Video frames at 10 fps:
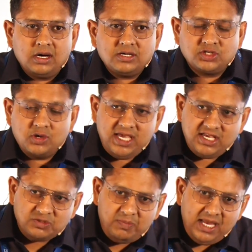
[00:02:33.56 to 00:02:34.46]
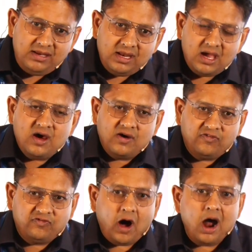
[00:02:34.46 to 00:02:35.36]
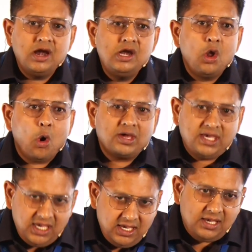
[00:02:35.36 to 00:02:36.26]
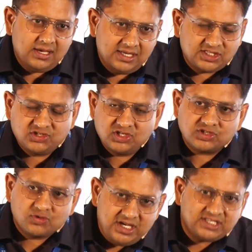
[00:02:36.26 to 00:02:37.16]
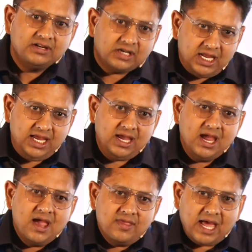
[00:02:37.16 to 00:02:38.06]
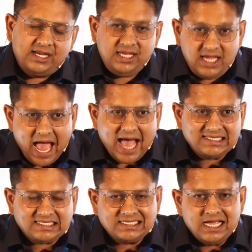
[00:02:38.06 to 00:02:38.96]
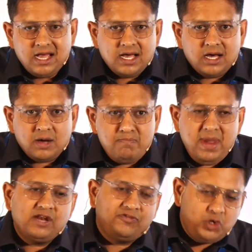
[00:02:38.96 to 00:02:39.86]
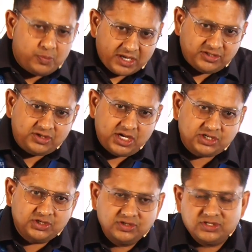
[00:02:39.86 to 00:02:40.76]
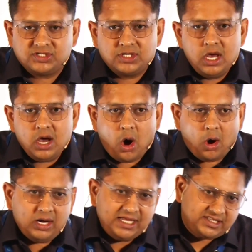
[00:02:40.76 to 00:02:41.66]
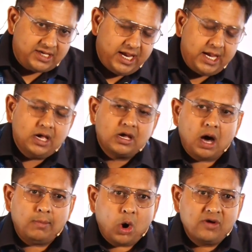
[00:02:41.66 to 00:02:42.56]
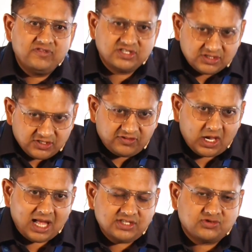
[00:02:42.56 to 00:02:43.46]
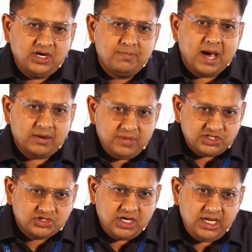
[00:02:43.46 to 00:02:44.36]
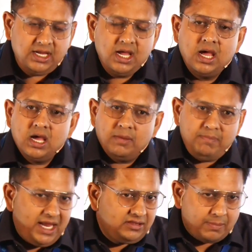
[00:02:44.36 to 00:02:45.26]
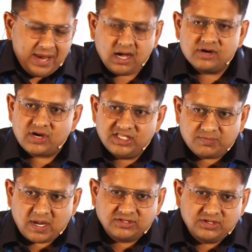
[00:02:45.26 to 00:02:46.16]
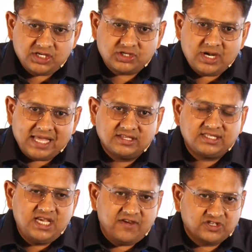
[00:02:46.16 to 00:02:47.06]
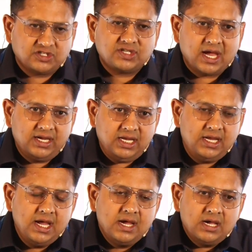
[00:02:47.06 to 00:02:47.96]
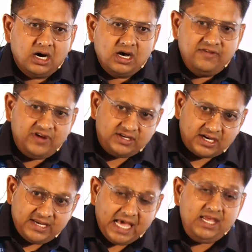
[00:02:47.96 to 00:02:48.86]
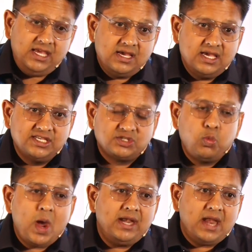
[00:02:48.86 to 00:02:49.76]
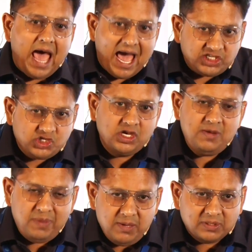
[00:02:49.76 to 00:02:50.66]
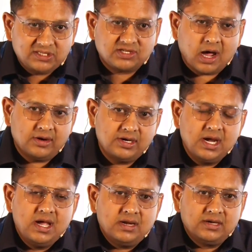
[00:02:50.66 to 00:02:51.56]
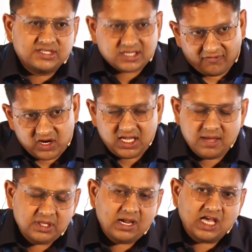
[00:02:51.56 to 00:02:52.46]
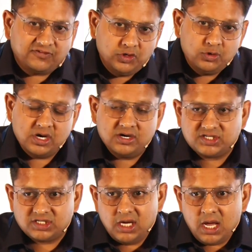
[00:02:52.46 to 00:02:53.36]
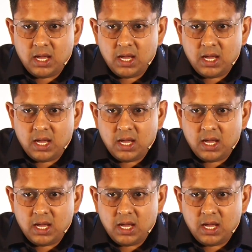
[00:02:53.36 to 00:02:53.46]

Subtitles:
So he's been far low key. It's just recently that he has made a few presentations, or let's say come on Wizards of Dalal Street by Ramesh ji, made the Mega Trends presentation at the CFA Society event at Delhi, is when actually people started discovering him in the last few years.